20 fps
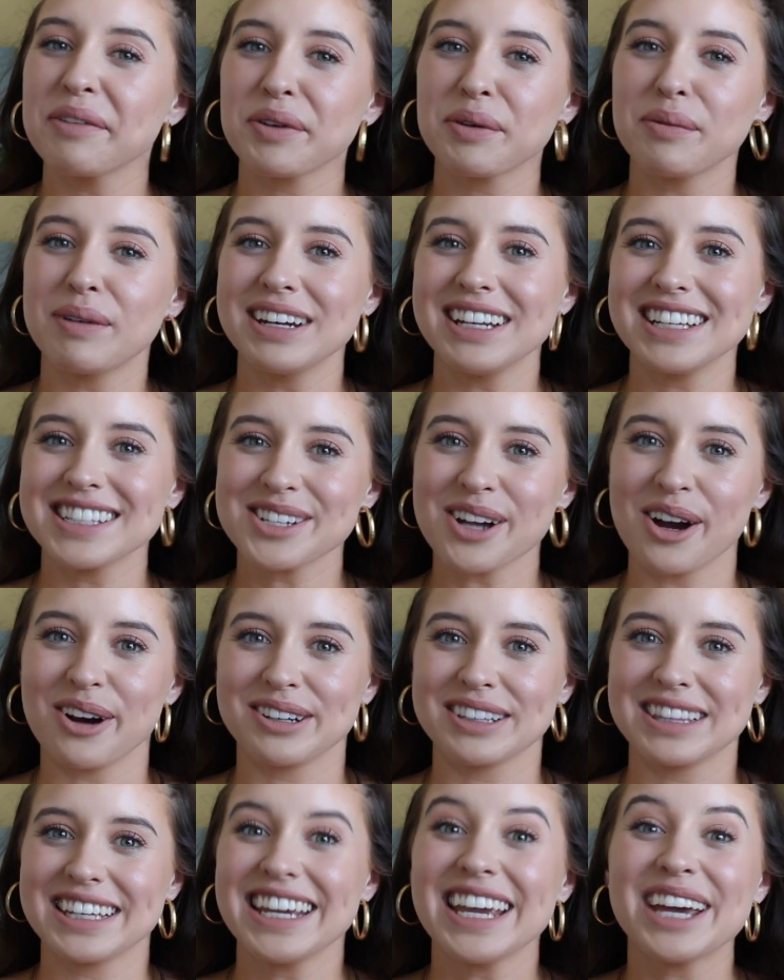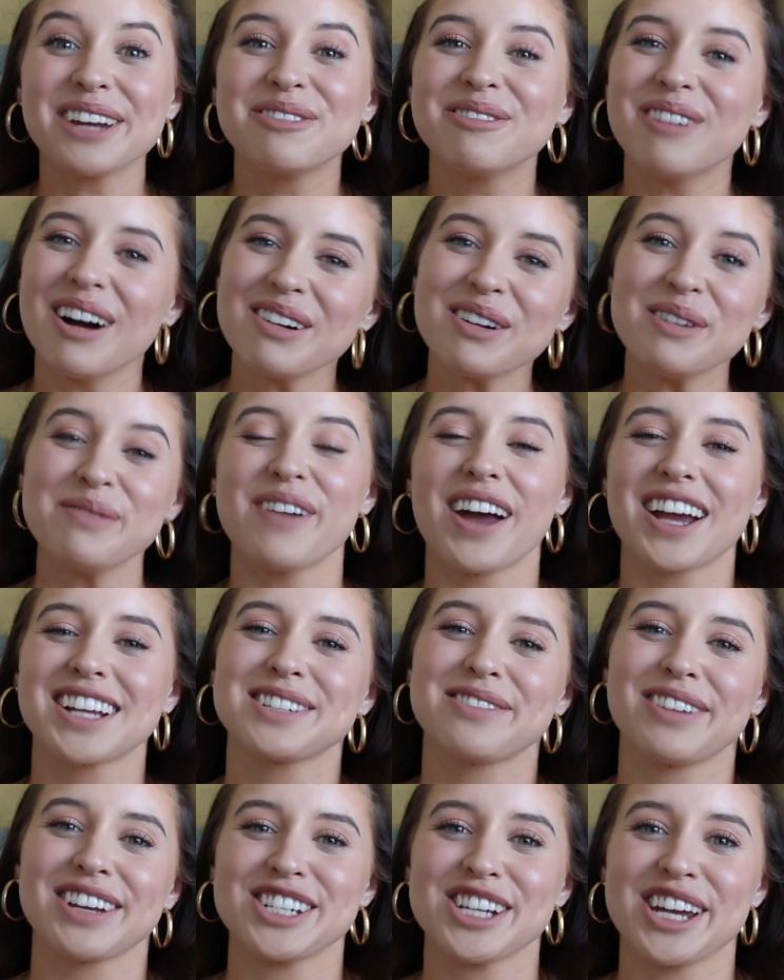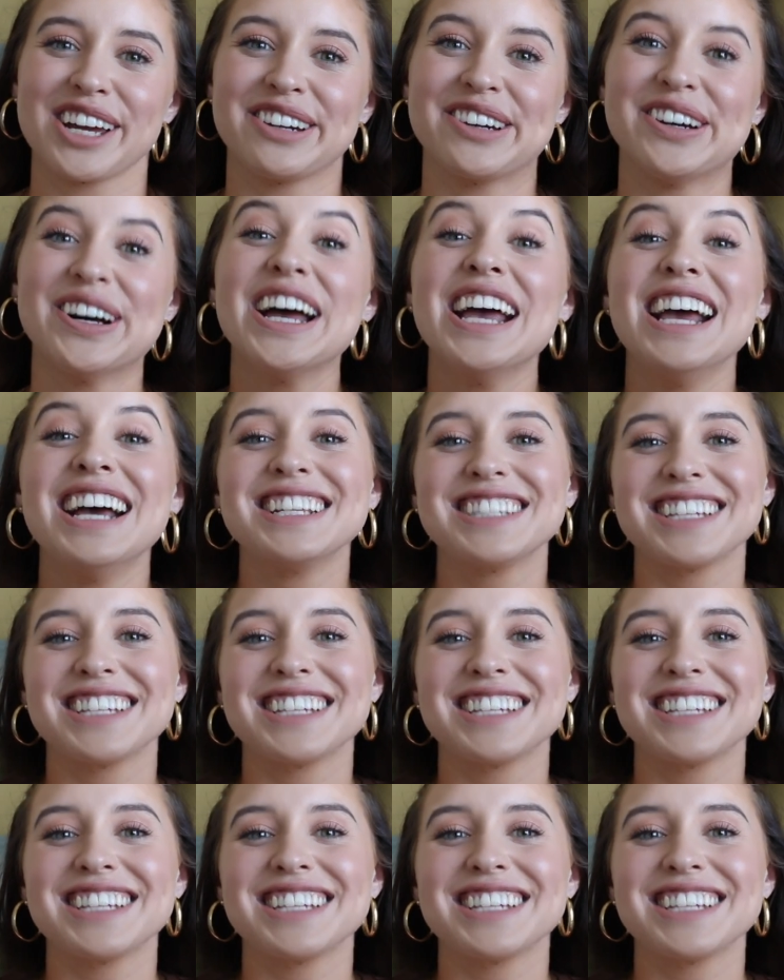everyone, it's Karlee and welcome back to my channel.